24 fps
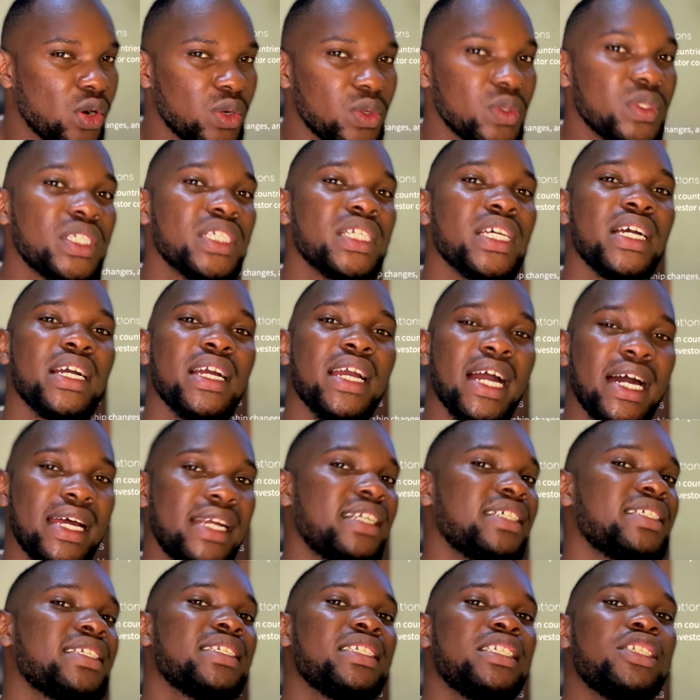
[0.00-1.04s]
cause
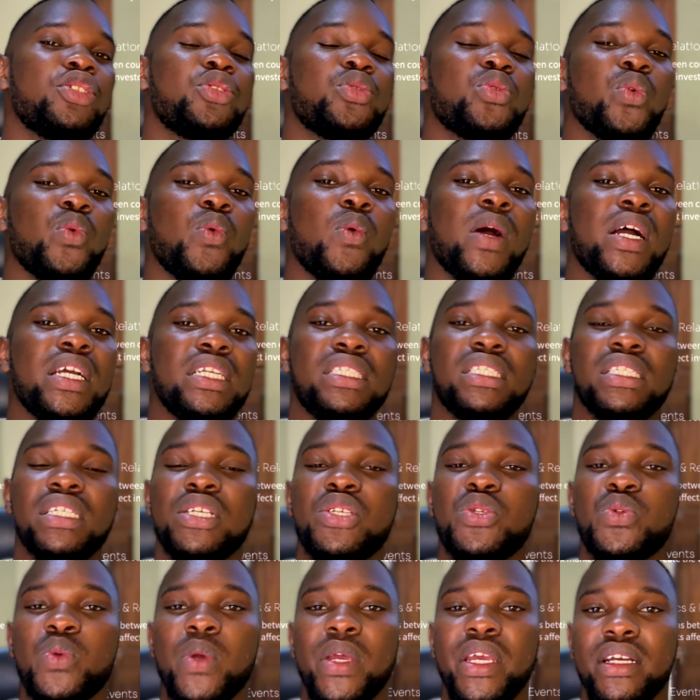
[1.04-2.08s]
currencies to widely
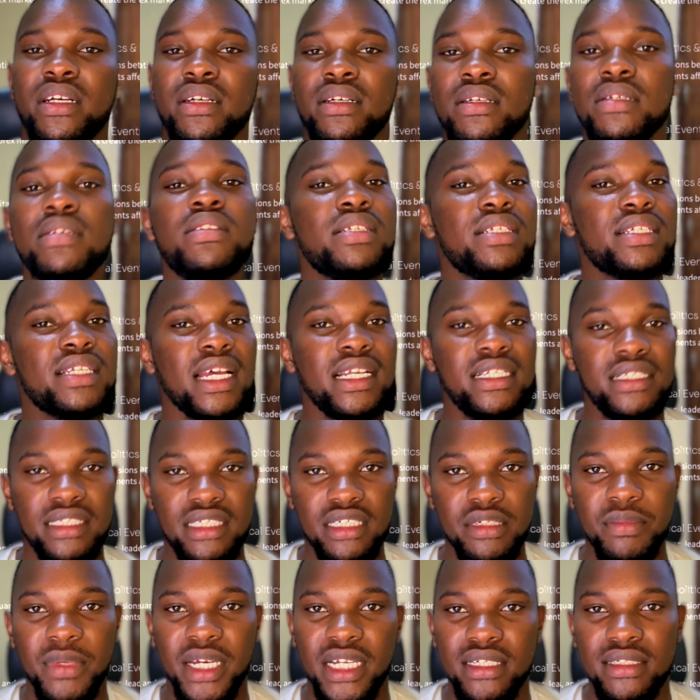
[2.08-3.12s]
swing.
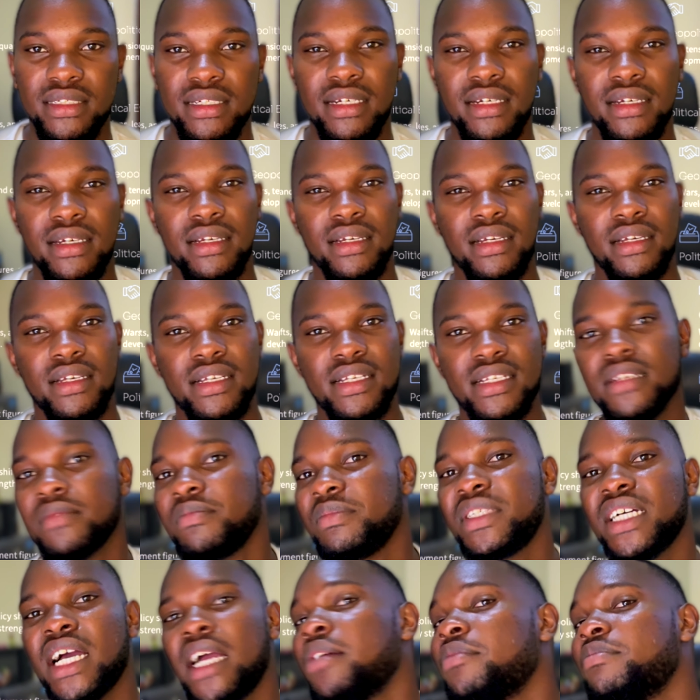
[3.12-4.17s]
Sentiment.
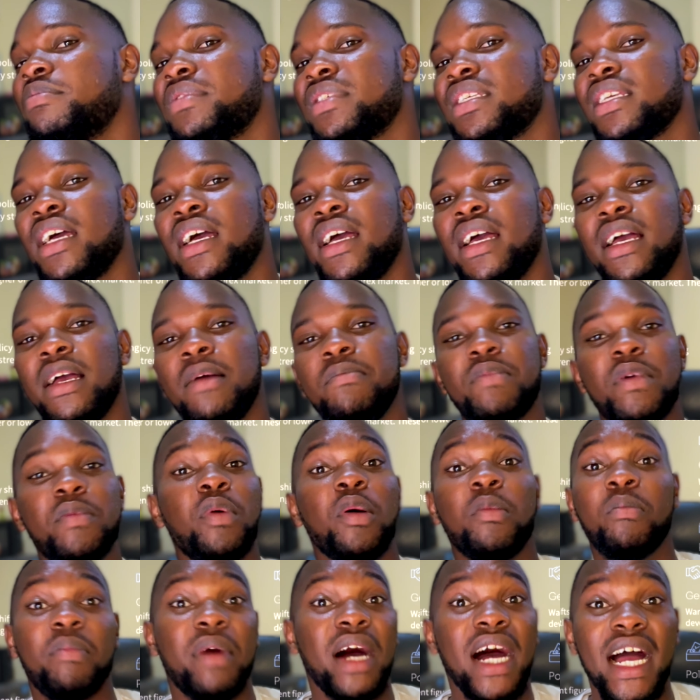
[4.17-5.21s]
Sometimes
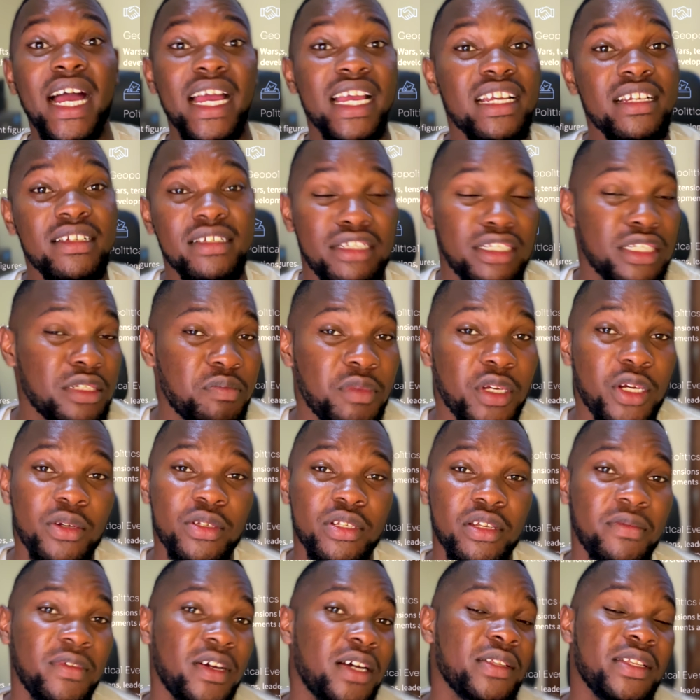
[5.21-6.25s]
people buy just
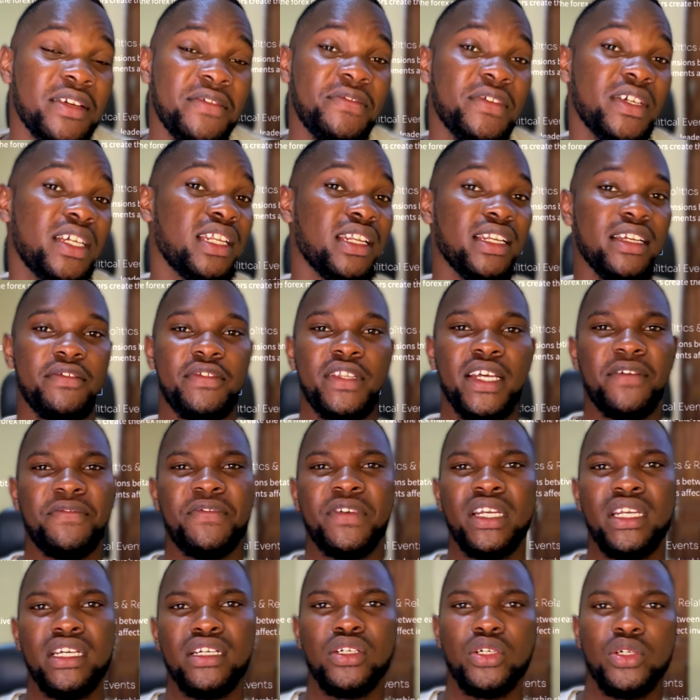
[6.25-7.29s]
because of how they feel. If they're
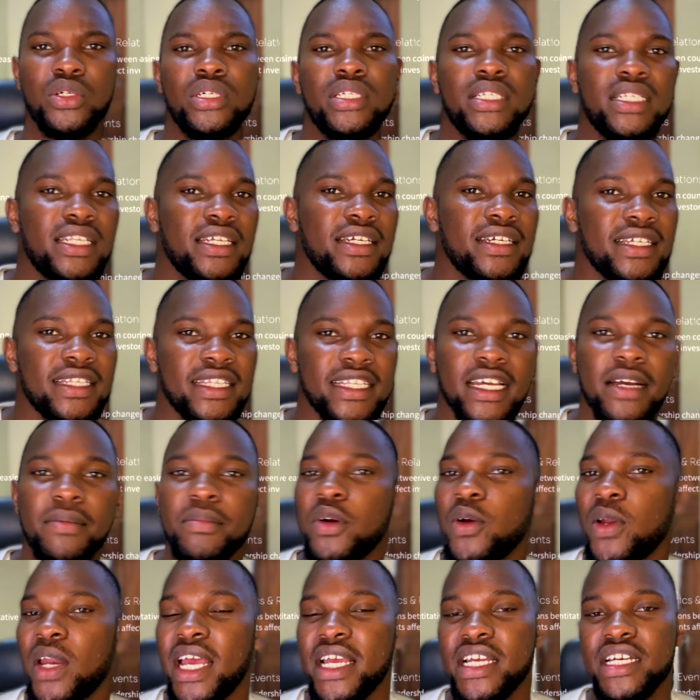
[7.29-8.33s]
feeling good, they're
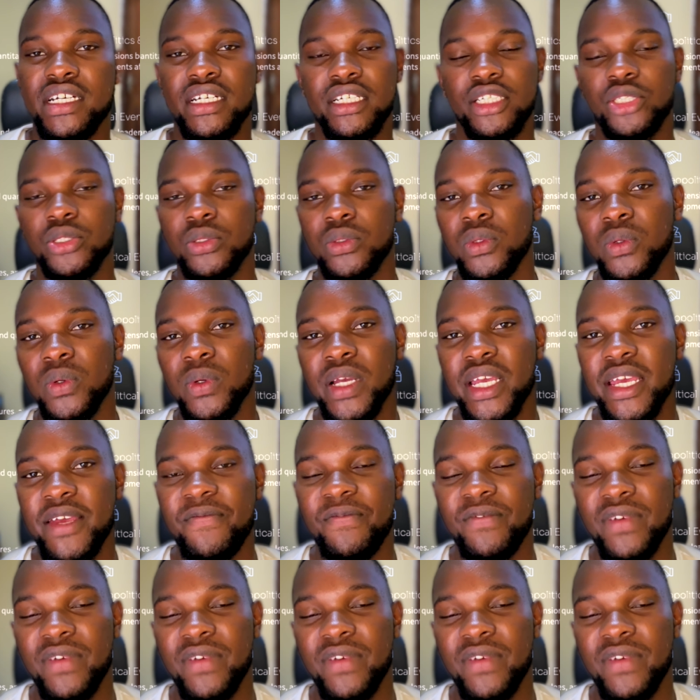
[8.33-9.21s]
more likely to